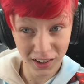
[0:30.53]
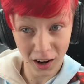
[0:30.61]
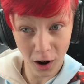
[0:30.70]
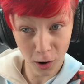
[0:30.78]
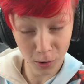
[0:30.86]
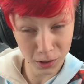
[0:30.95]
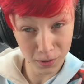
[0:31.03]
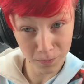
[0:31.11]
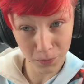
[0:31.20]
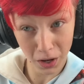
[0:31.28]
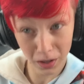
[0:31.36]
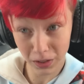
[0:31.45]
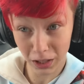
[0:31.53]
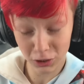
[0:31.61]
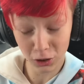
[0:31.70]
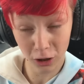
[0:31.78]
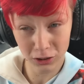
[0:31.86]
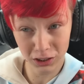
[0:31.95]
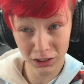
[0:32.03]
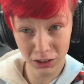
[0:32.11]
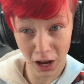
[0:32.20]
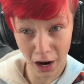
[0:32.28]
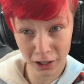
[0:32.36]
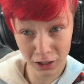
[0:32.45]
oh, it, uh, that starts
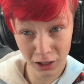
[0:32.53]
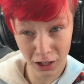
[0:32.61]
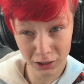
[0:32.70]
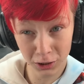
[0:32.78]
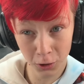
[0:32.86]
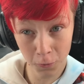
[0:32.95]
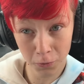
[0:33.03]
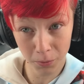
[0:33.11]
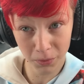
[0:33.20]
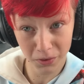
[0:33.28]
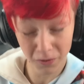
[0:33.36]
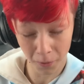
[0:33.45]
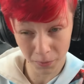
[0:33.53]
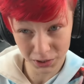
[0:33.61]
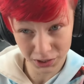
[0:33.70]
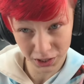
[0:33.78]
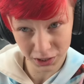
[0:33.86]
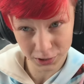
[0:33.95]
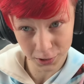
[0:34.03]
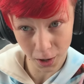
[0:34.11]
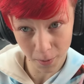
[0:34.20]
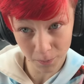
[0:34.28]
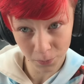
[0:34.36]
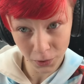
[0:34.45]
exactly at two from from the
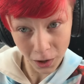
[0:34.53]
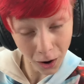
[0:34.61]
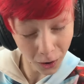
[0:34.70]
system.